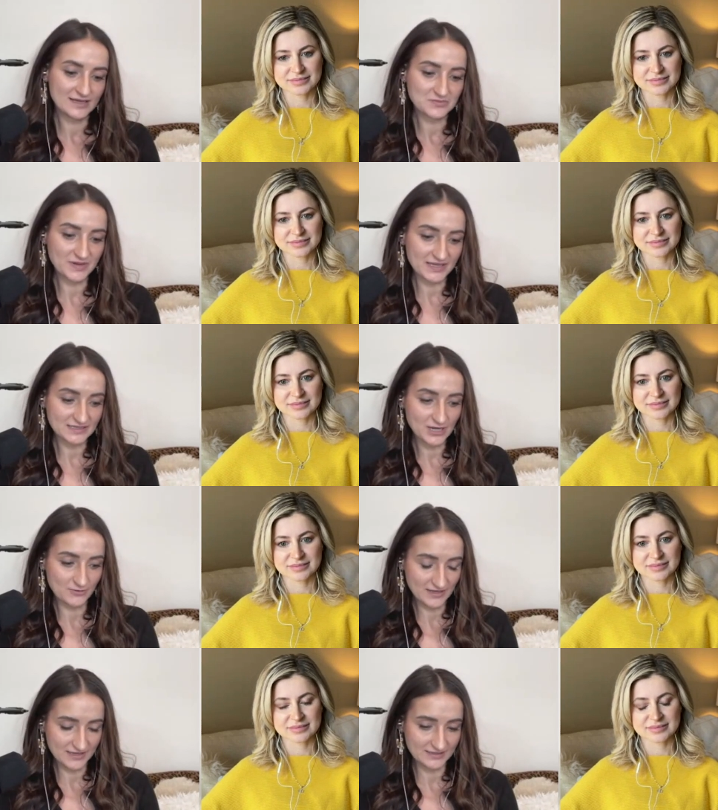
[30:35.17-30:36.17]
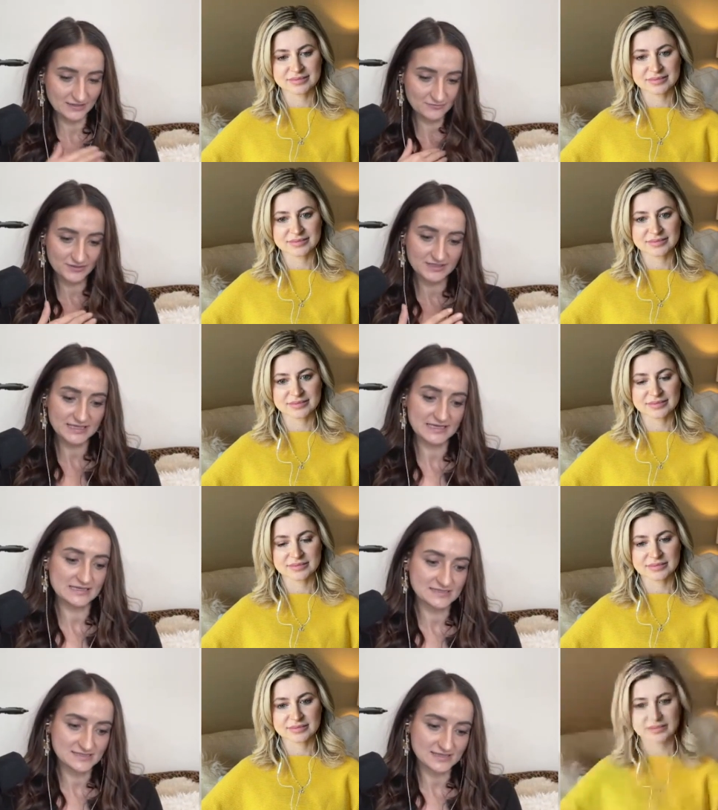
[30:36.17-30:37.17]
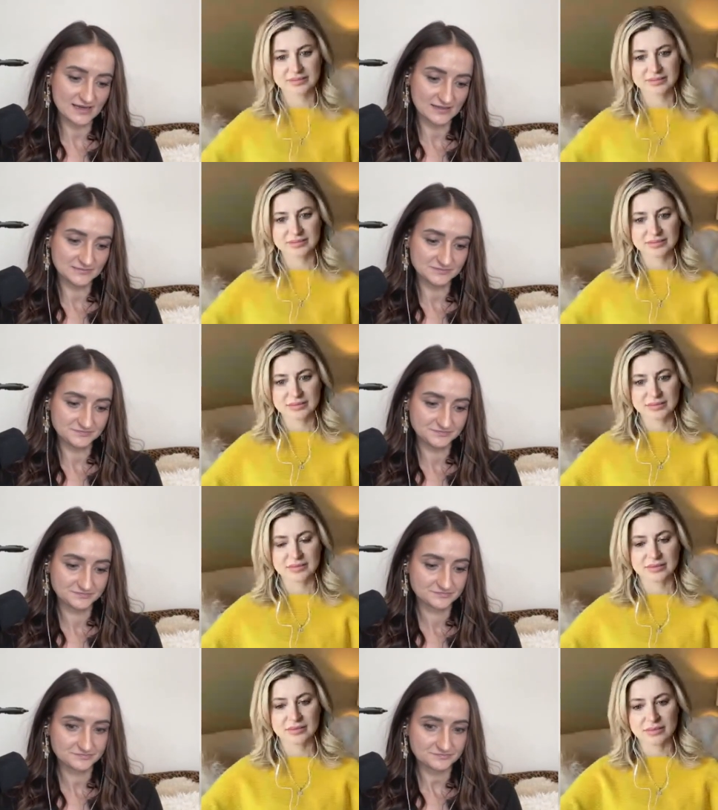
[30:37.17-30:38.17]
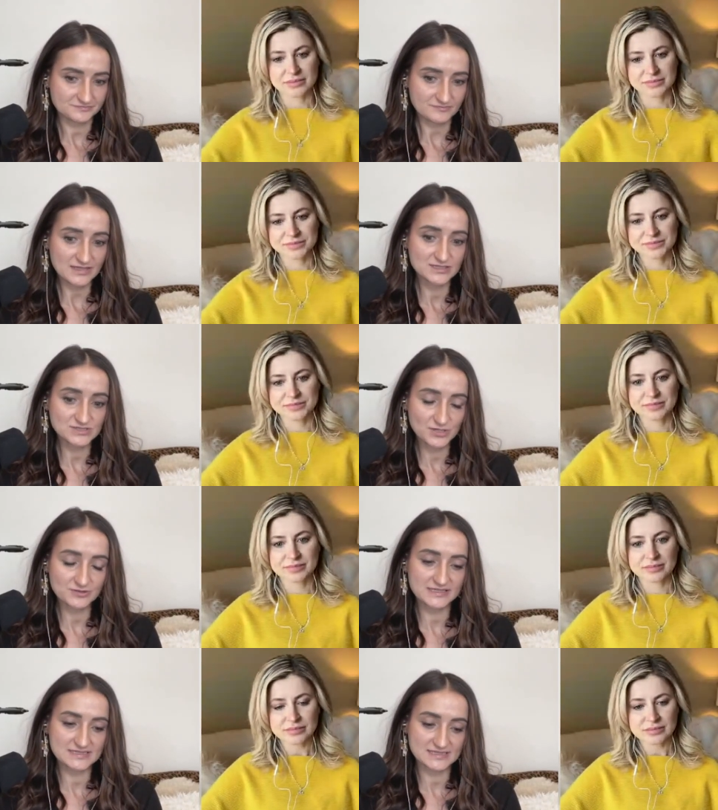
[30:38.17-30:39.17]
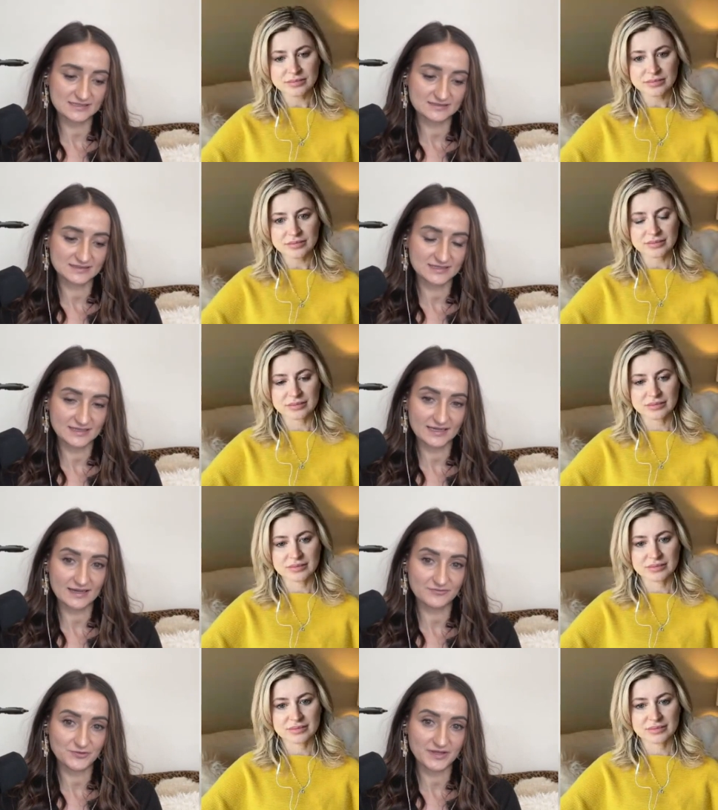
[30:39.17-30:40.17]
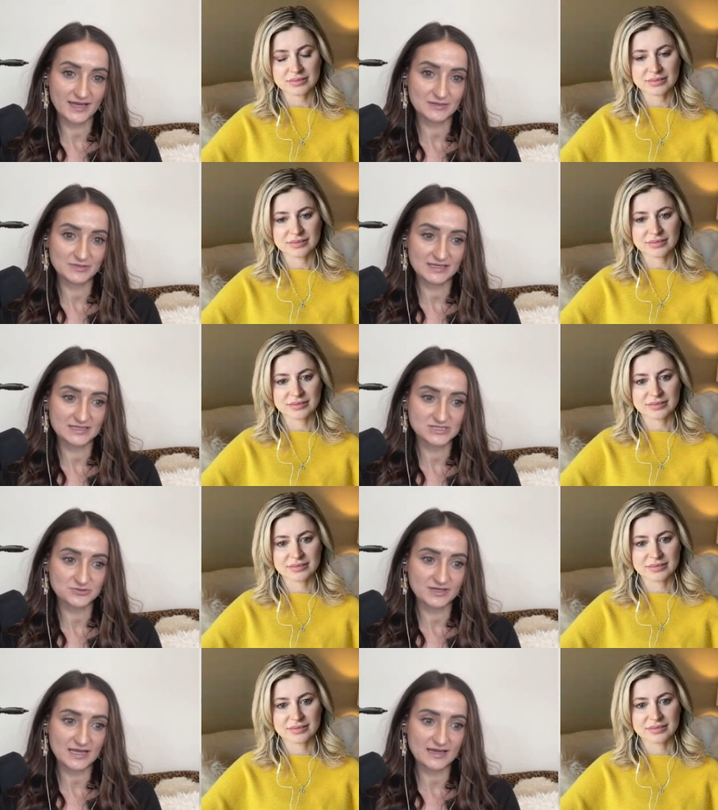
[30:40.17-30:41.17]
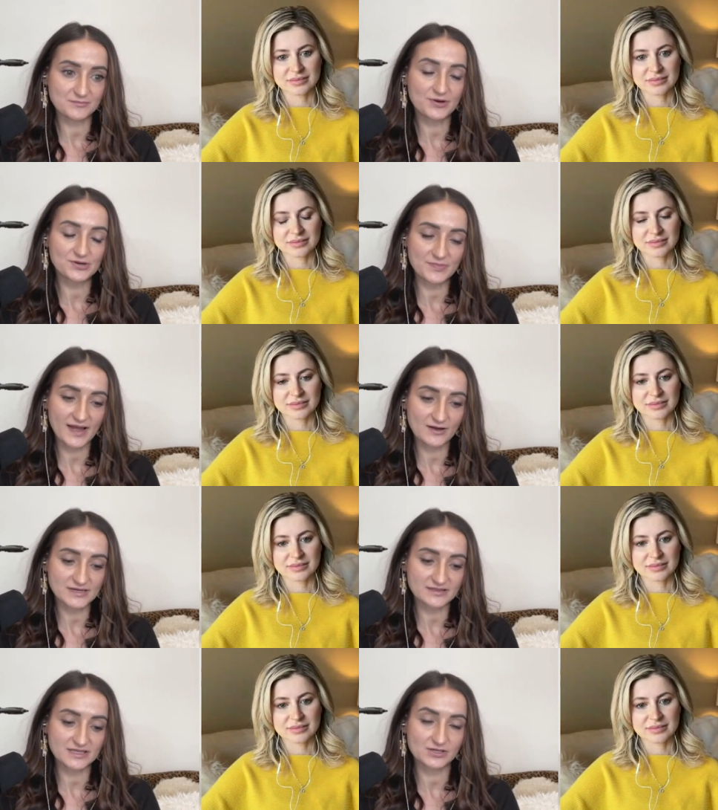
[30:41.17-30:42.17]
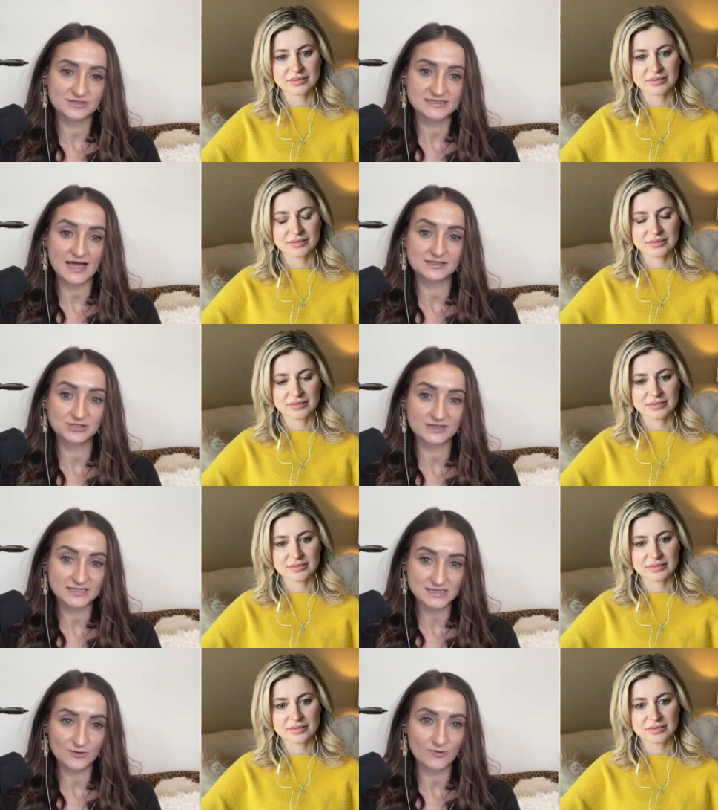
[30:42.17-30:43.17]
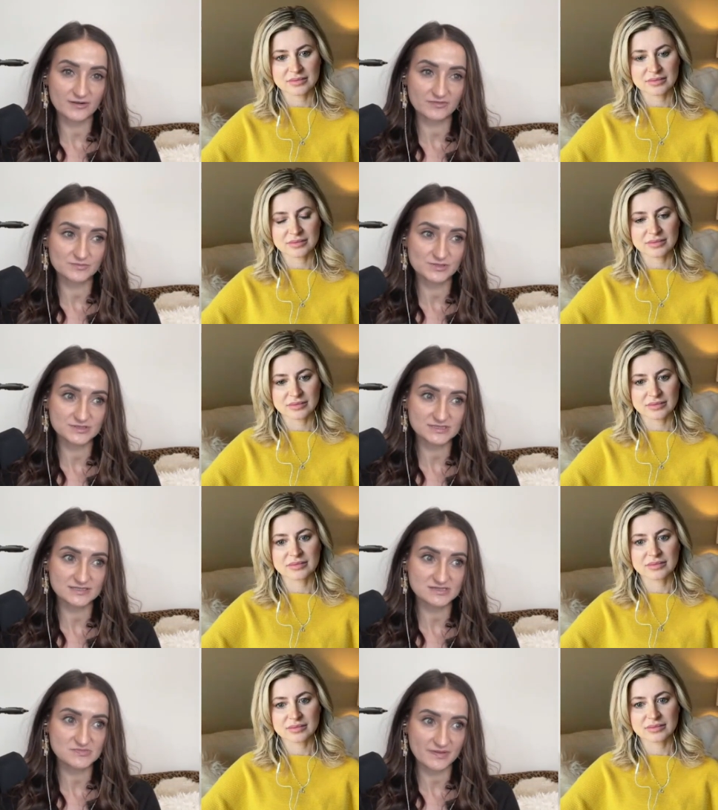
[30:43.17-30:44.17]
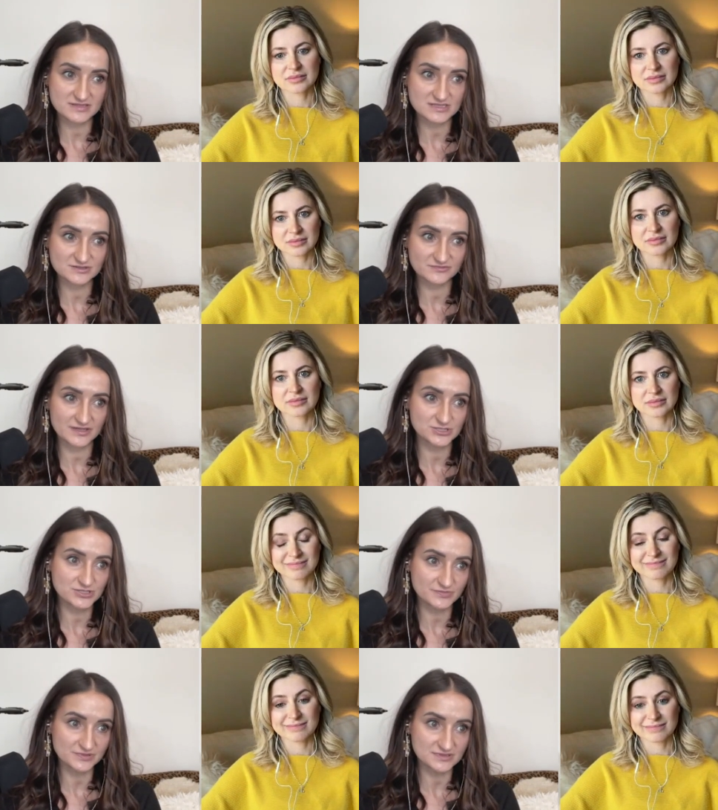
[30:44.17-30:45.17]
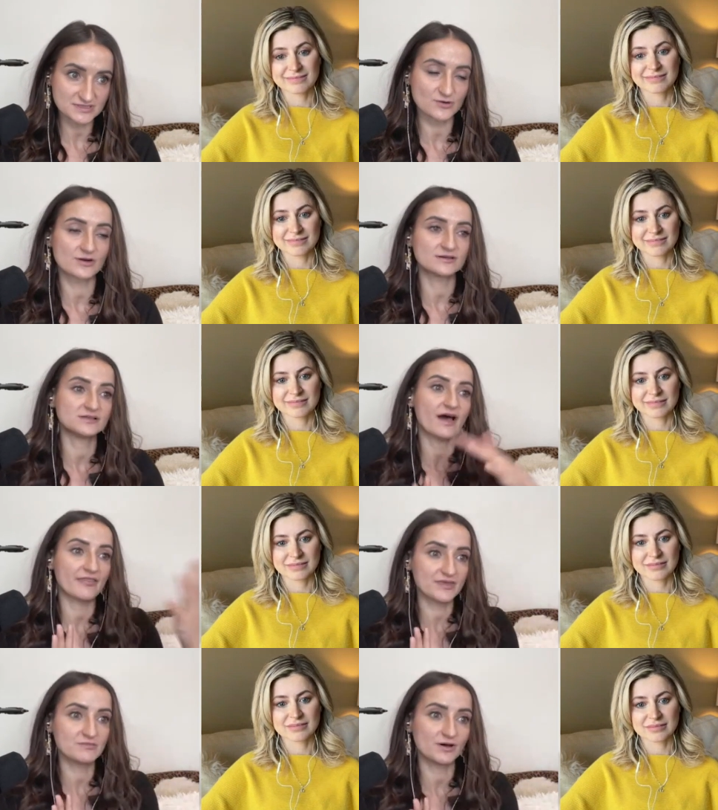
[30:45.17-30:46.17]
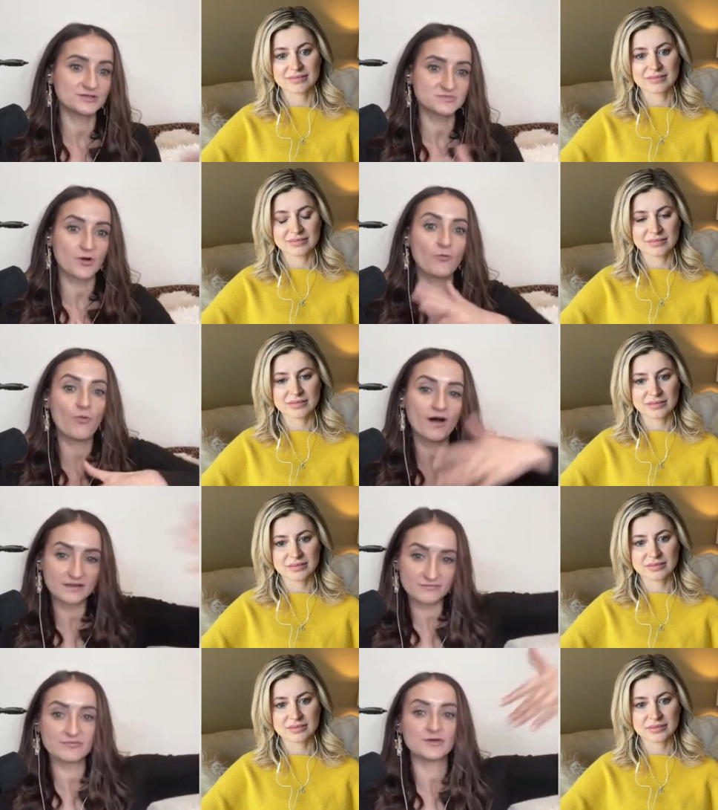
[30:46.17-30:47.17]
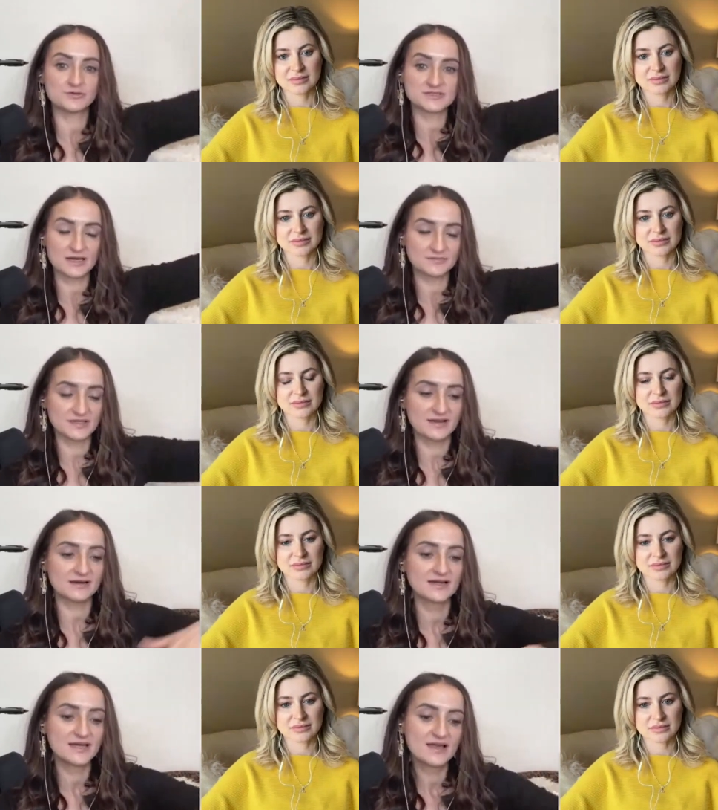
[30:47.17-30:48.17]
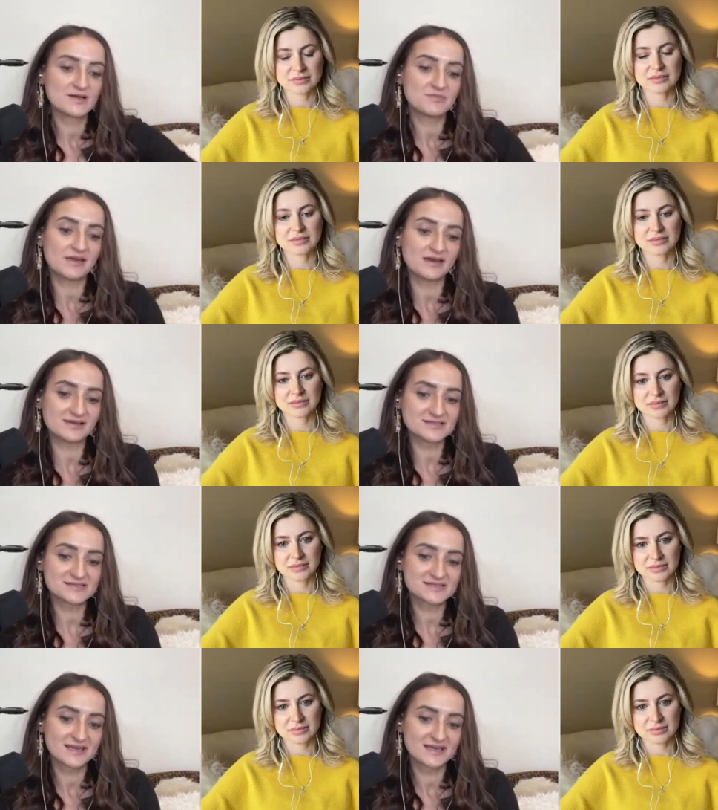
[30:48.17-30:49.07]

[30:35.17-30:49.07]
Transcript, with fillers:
Speaker 1: But no, it really is um so easy and like I feel that anybody can do it. Uh, per pound, I think salad greens are one of the most expensive vegetables or not the most, but one of those up there mm-hmm. because